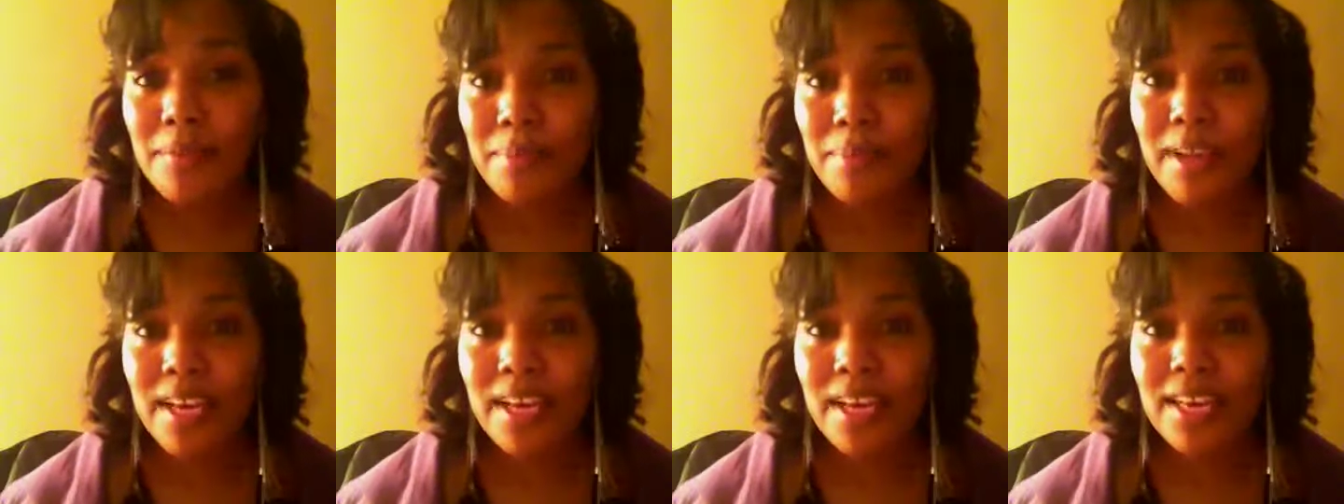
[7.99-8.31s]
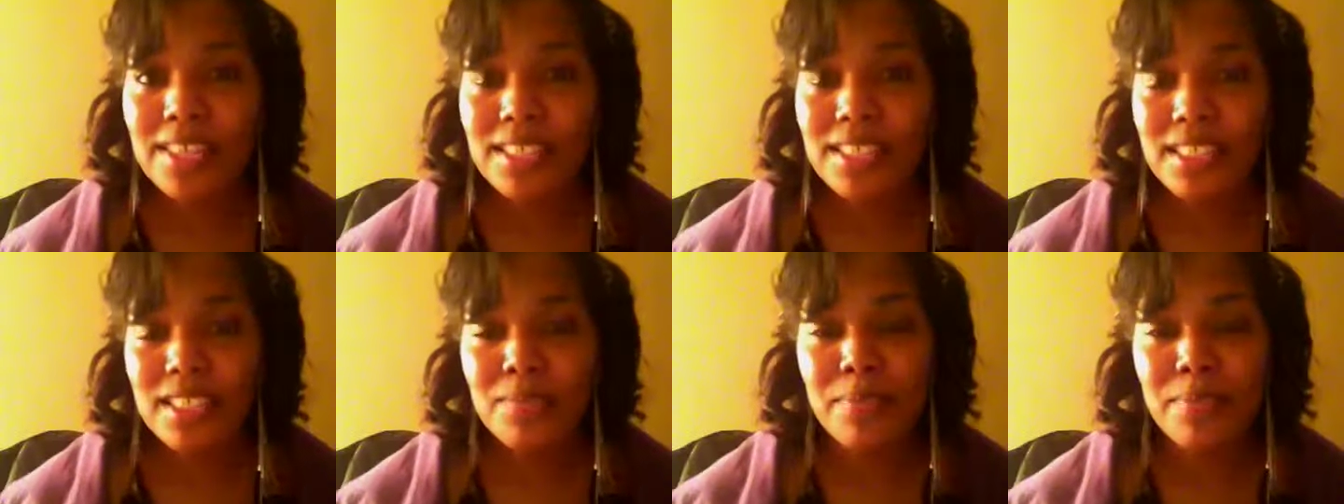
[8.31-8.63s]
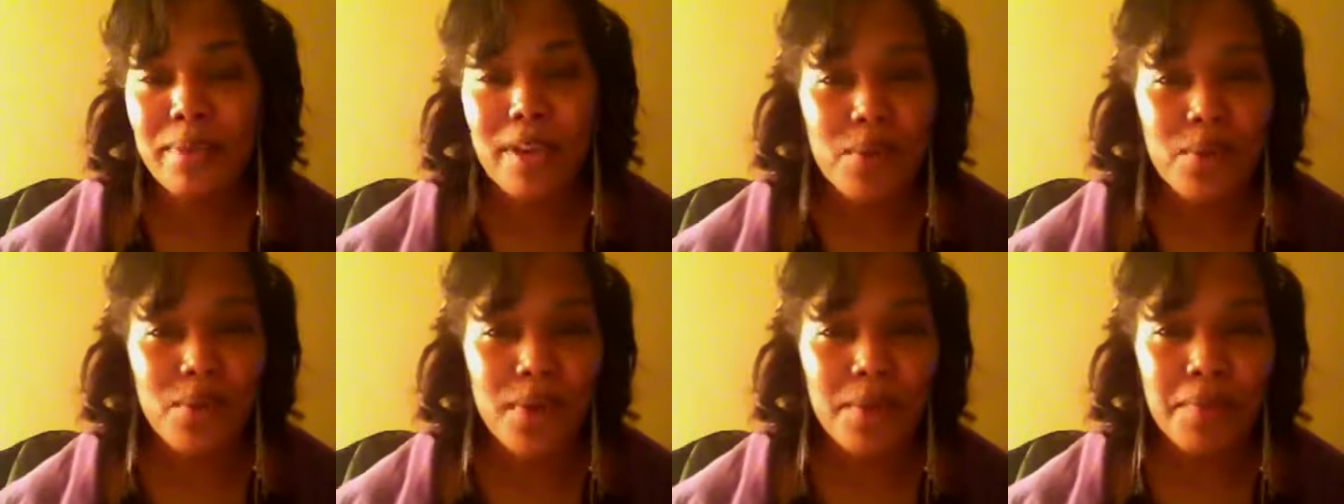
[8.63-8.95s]
but just
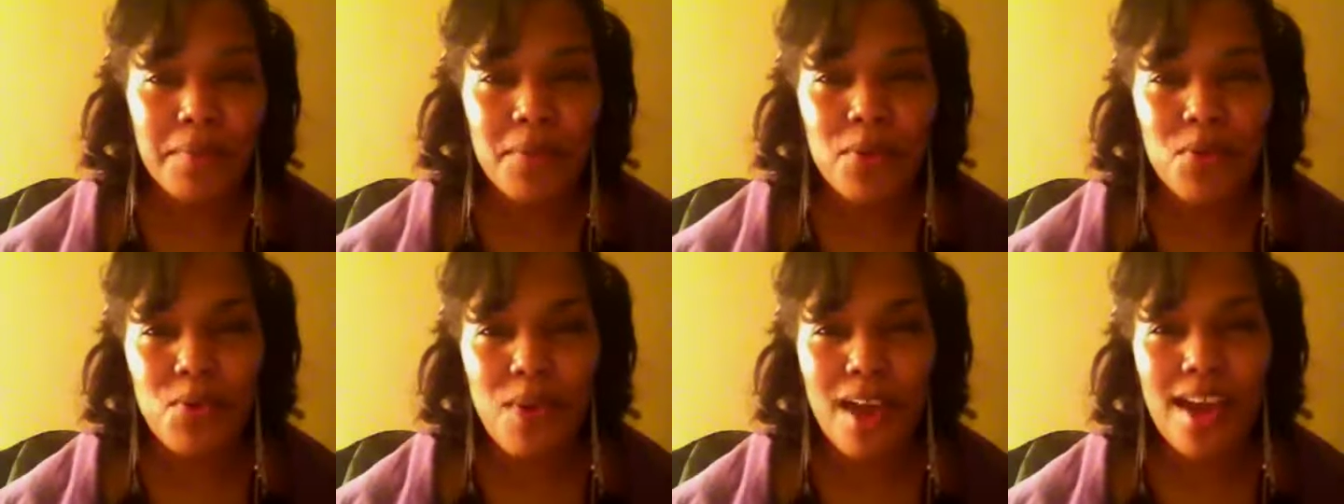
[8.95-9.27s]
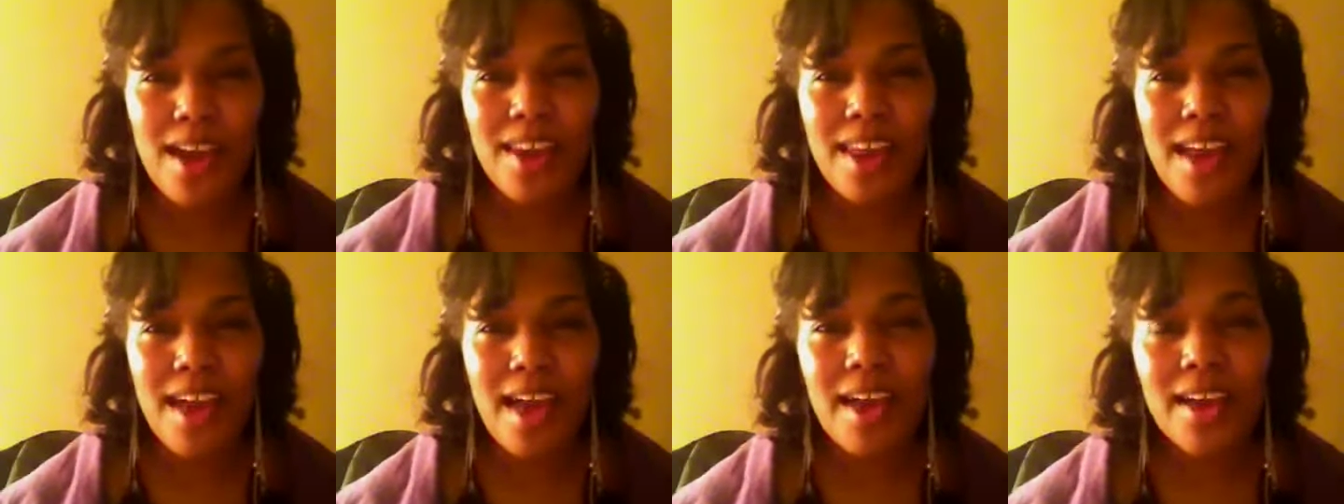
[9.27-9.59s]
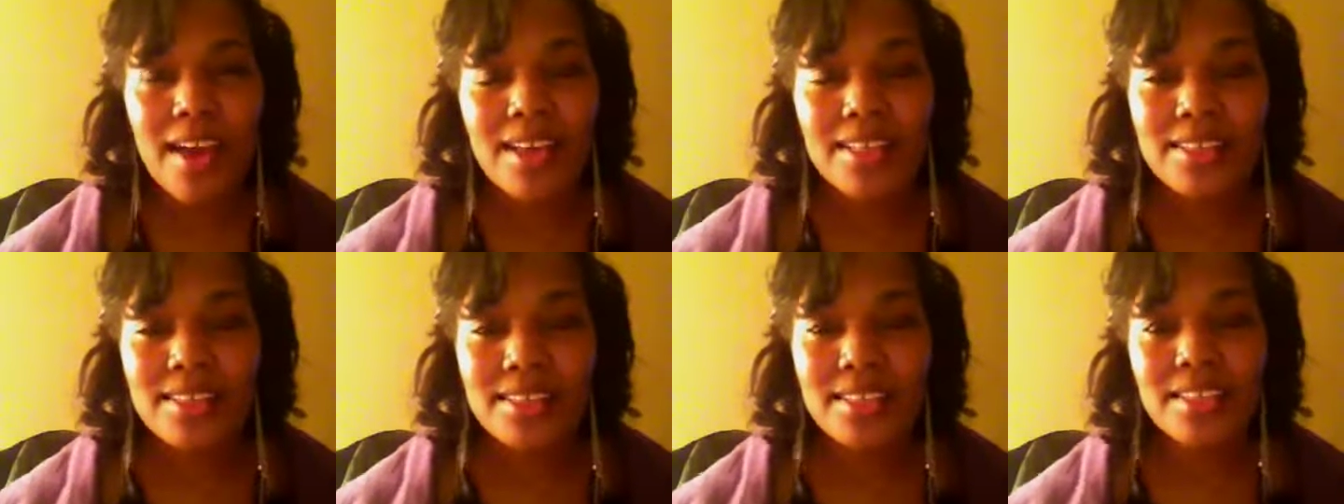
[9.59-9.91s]
bear with me while
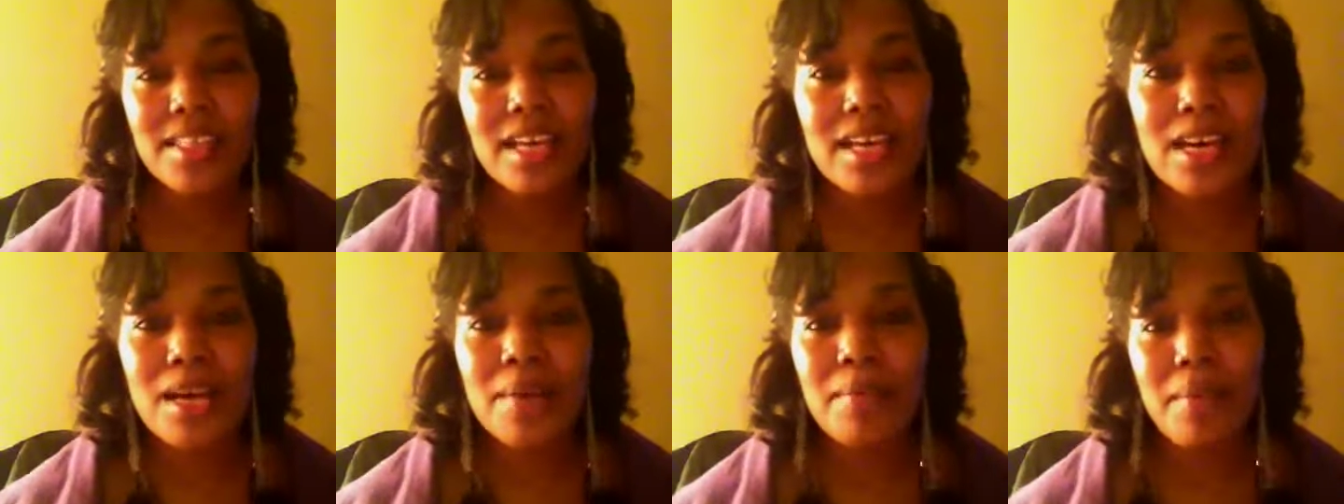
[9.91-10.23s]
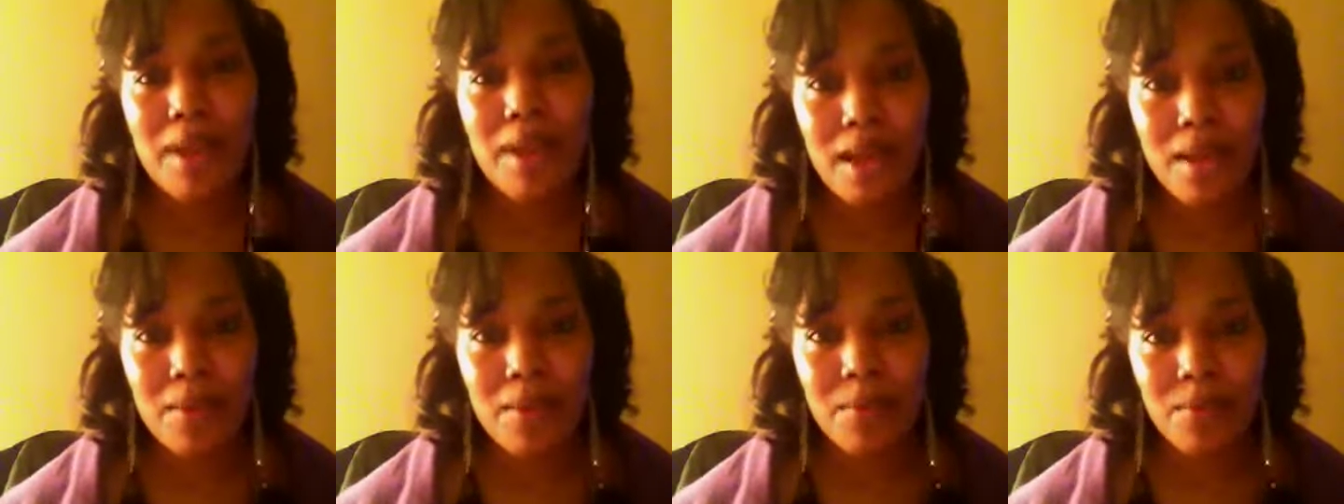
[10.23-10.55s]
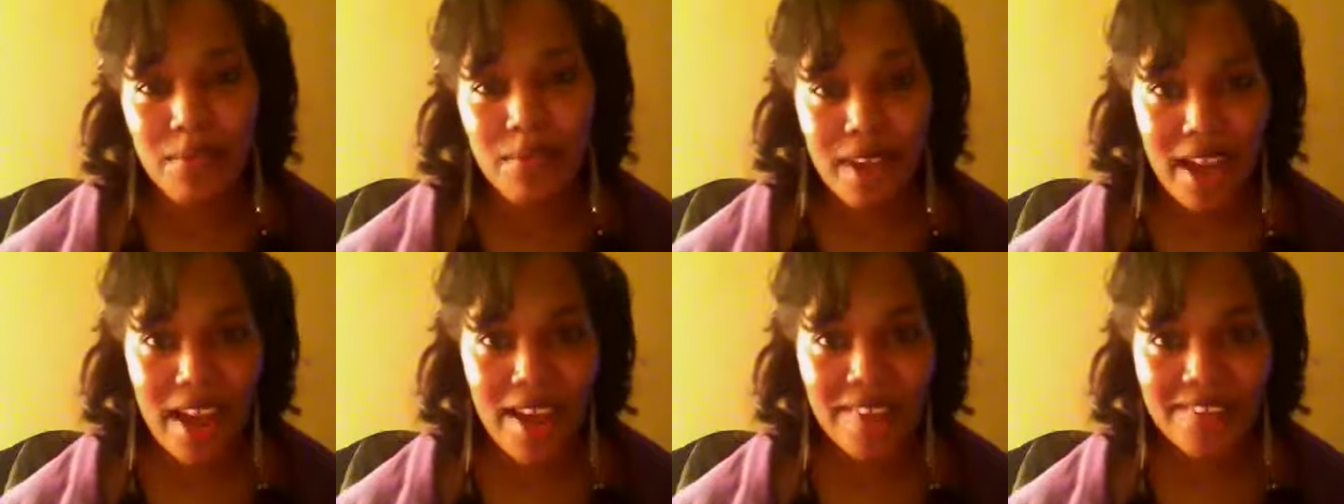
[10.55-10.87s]
I sum up
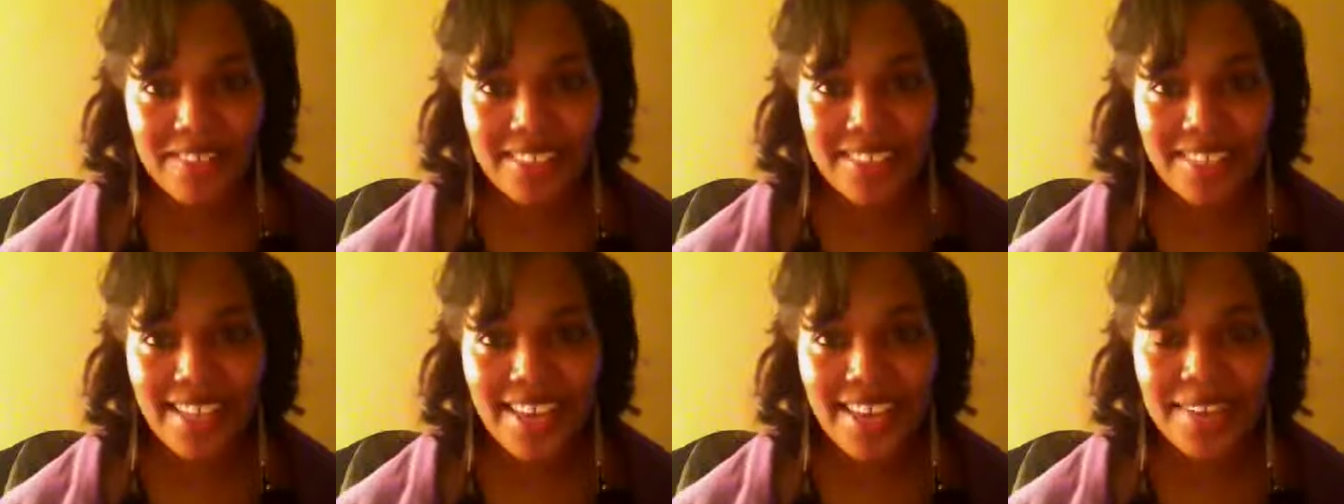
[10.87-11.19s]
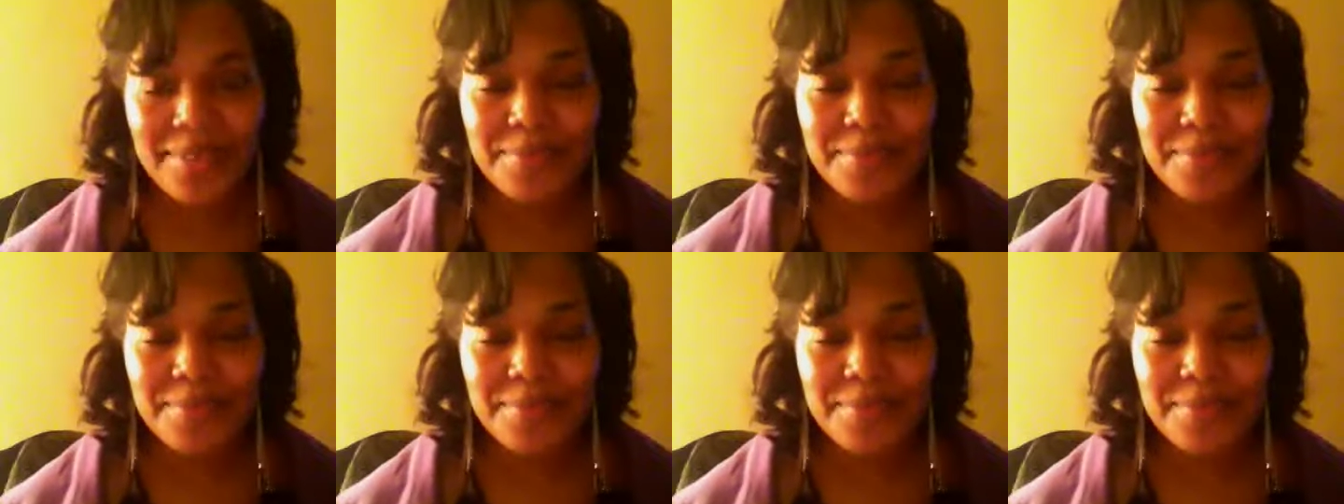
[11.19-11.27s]
what I have to say.